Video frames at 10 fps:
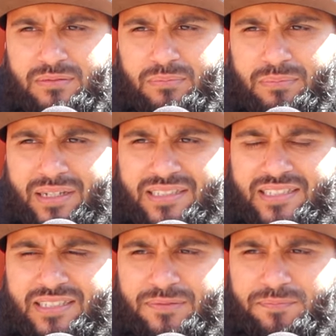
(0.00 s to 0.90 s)

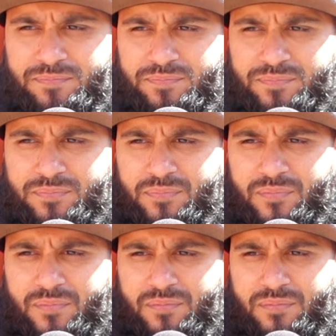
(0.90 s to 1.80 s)
But
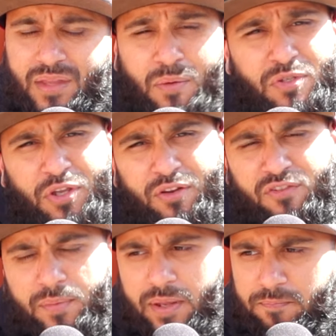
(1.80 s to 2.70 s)
it was good
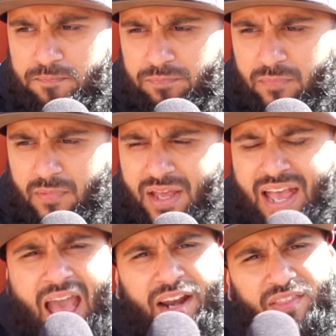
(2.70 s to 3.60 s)
for me.
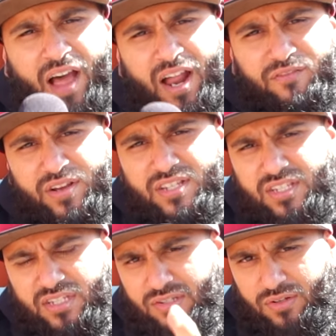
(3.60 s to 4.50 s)
And a lot of
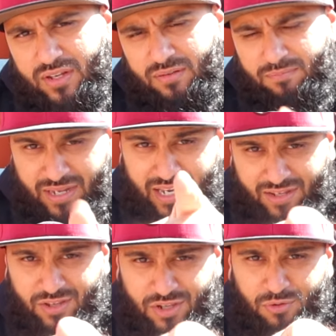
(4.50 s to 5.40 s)
us,
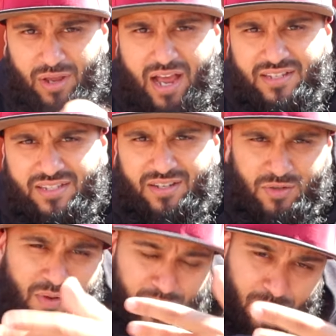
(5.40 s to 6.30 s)
meaning you guys
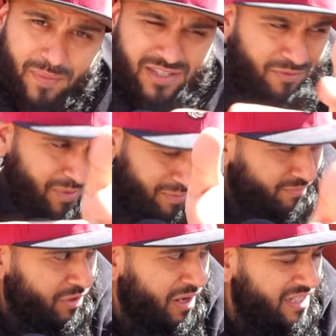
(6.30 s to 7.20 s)
as well, including myself, but
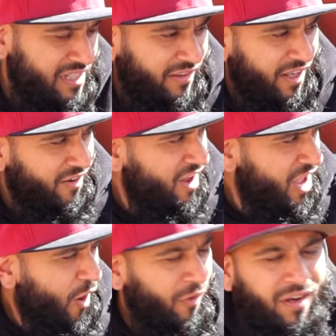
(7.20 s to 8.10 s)
you guys out there,
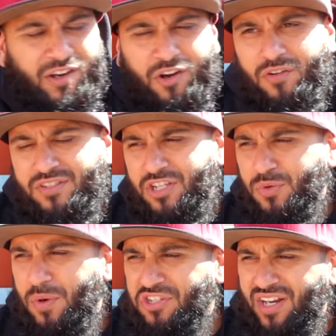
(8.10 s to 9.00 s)
are in a current
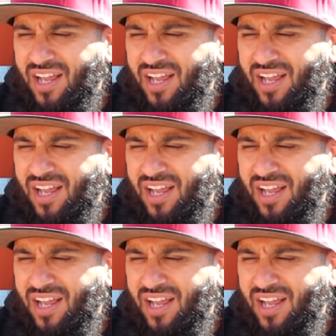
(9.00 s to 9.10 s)
situation.